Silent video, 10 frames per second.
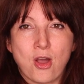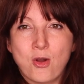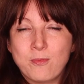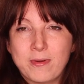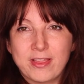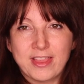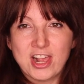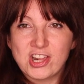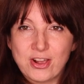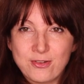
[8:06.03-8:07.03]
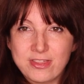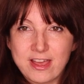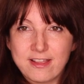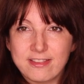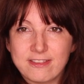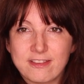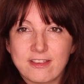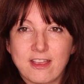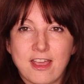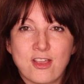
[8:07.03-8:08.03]
openly show that
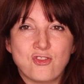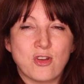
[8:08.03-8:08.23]
and